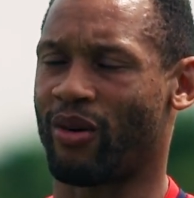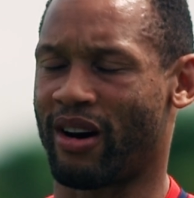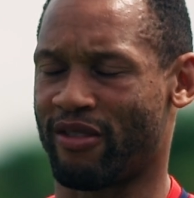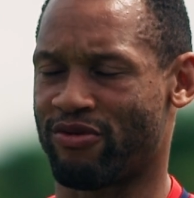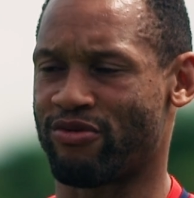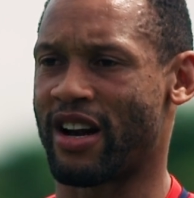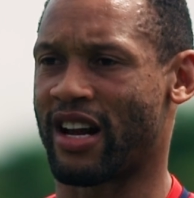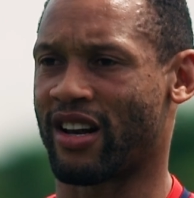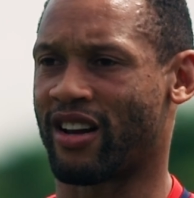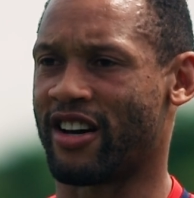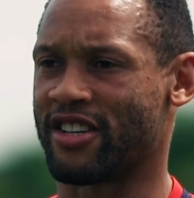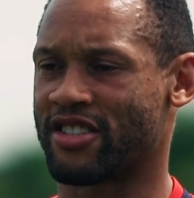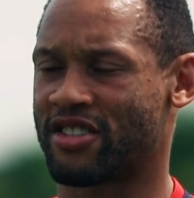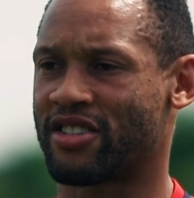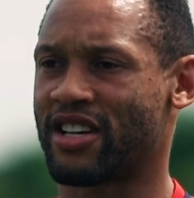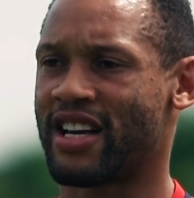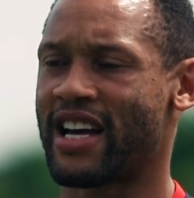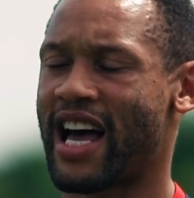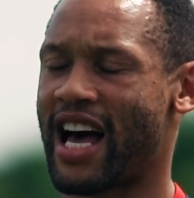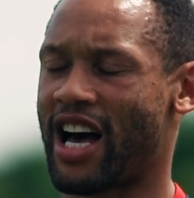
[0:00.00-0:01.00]
Well, I've
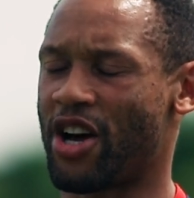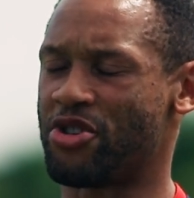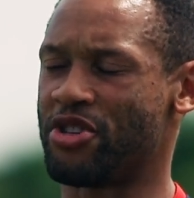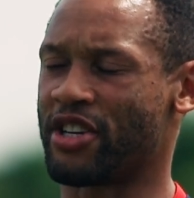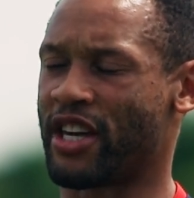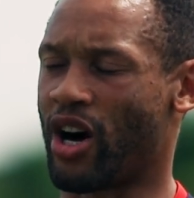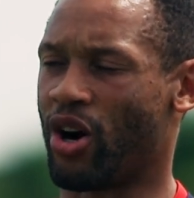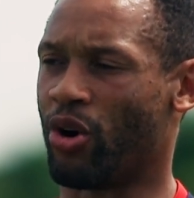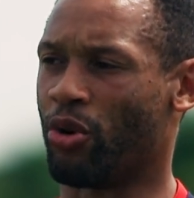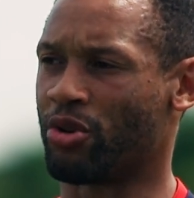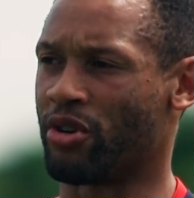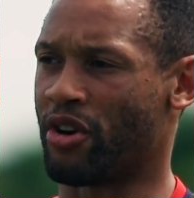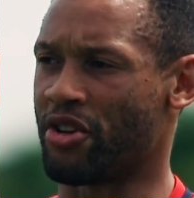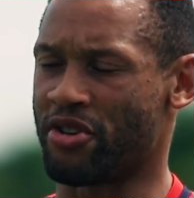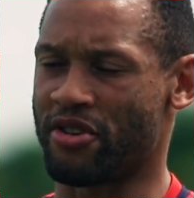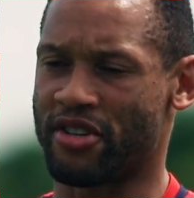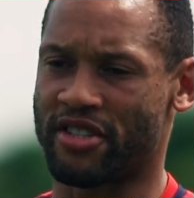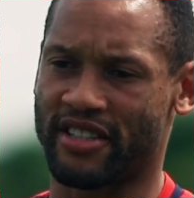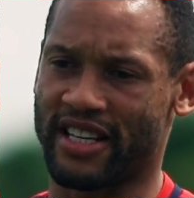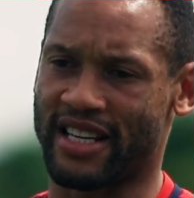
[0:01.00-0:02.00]
realized as you get older
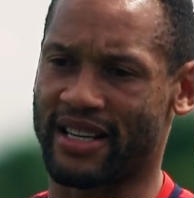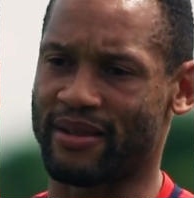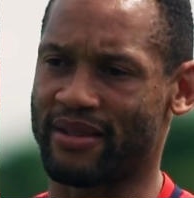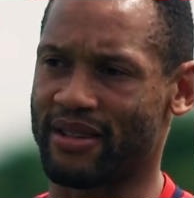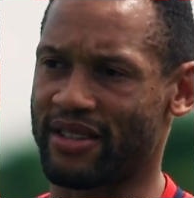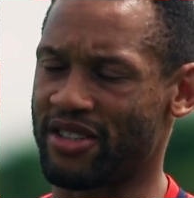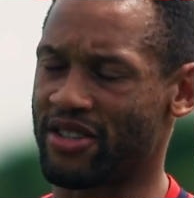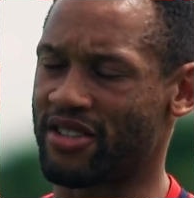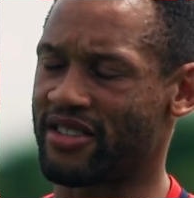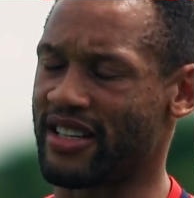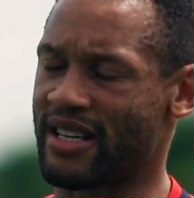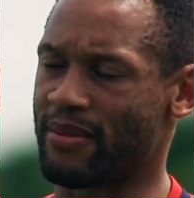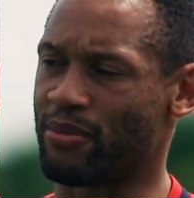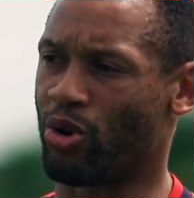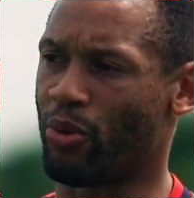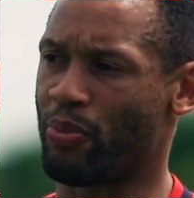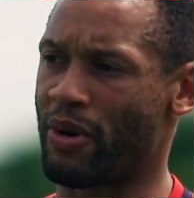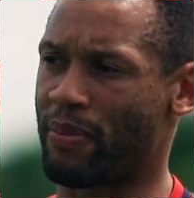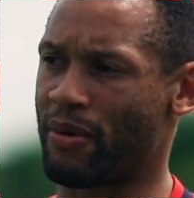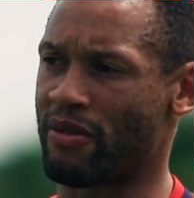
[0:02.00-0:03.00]
and you see you see
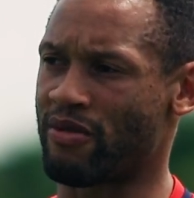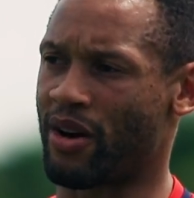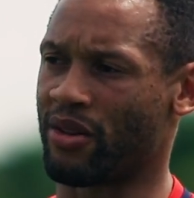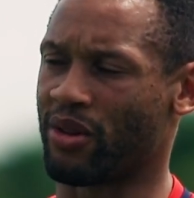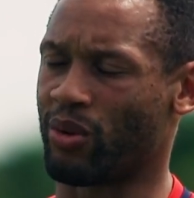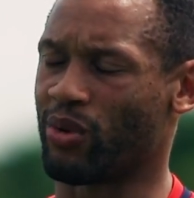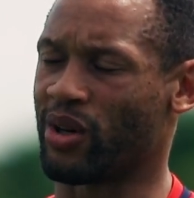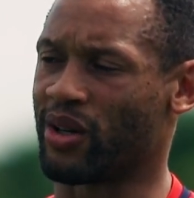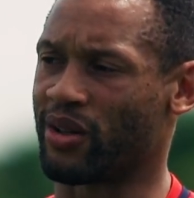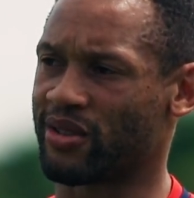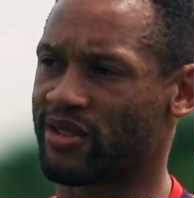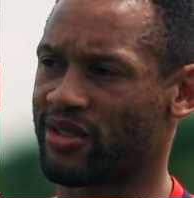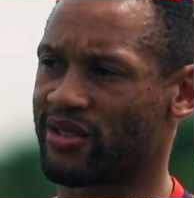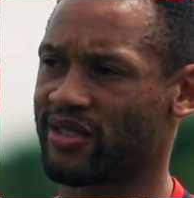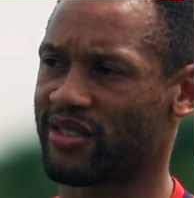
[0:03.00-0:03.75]
more people around the world.